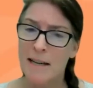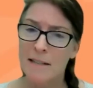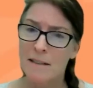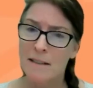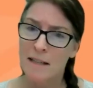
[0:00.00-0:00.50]

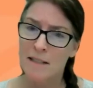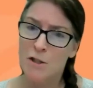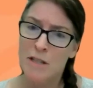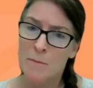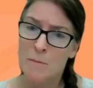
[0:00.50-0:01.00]
And as
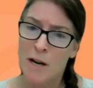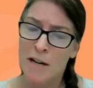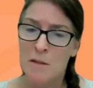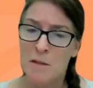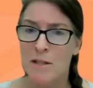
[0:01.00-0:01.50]
you keep
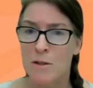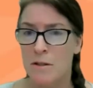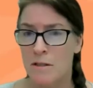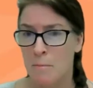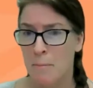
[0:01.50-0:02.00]
track, you might
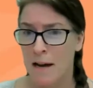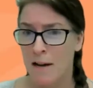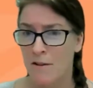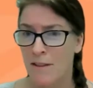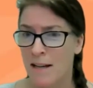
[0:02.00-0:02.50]
notice a
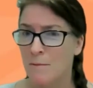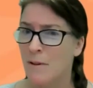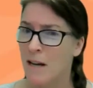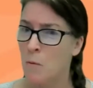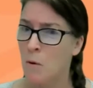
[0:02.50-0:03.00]
pattern that
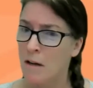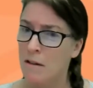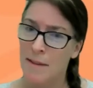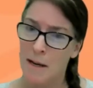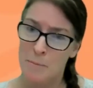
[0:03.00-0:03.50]
when I walk
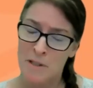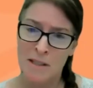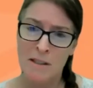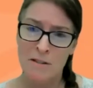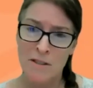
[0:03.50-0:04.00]
on that
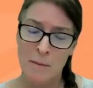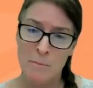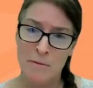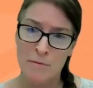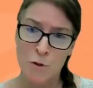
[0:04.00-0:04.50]
particular
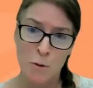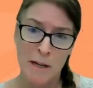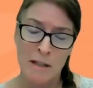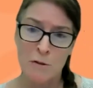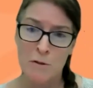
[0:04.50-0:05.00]
type of
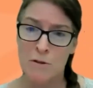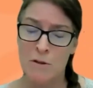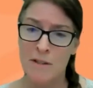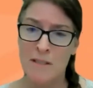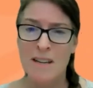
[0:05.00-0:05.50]
trail or
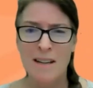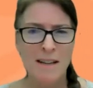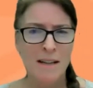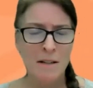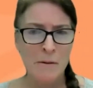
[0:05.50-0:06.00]
surface,
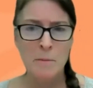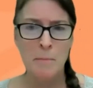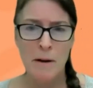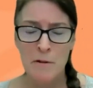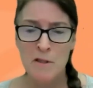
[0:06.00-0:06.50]
it always
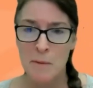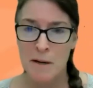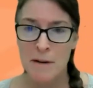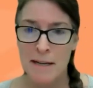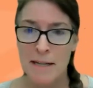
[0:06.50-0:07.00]
bothers my
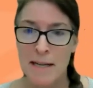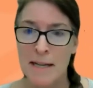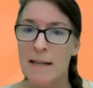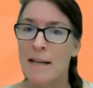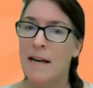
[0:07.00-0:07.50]
right
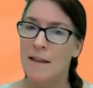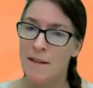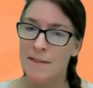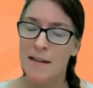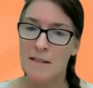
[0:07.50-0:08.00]
knee. And
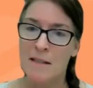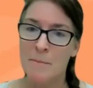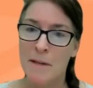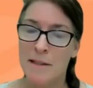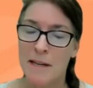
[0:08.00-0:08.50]
then that's
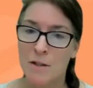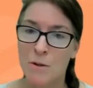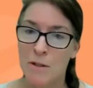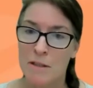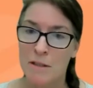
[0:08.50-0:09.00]
something that you
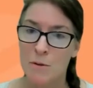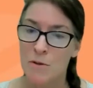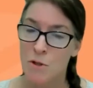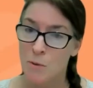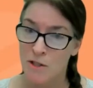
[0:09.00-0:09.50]
can
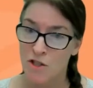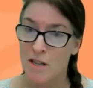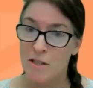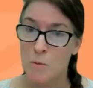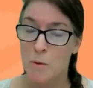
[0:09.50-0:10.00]
use to
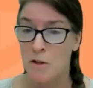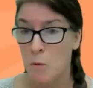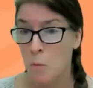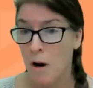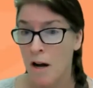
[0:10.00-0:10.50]
adjust where
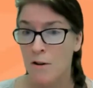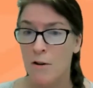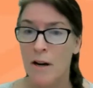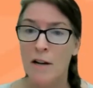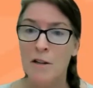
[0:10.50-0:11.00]
you walk
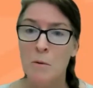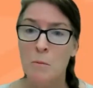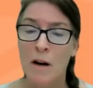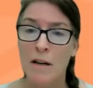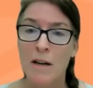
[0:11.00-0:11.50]
or how you
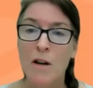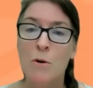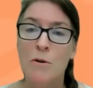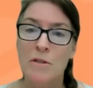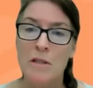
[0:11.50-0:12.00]
walk,
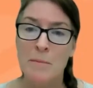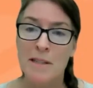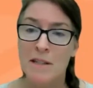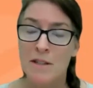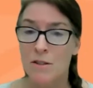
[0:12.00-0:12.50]
or
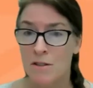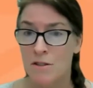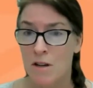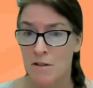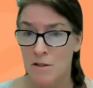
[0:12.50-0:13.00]
something that you can
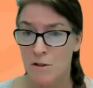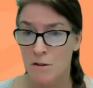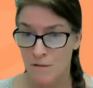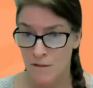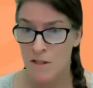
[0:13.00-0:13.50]
talk to
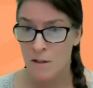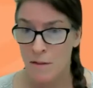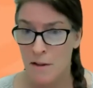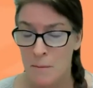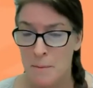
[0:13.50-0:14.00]
your
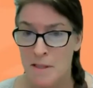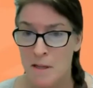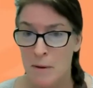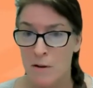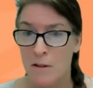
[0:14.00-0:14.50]
physiotherapist
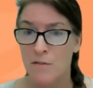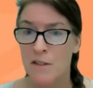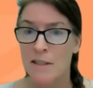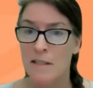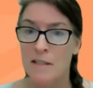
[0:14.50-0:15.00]
about if
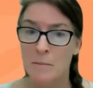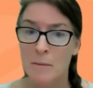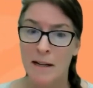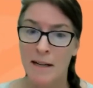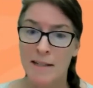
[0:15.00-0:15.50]
you need some
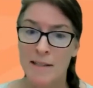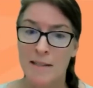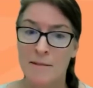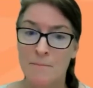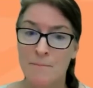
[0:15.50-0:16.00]
guidance.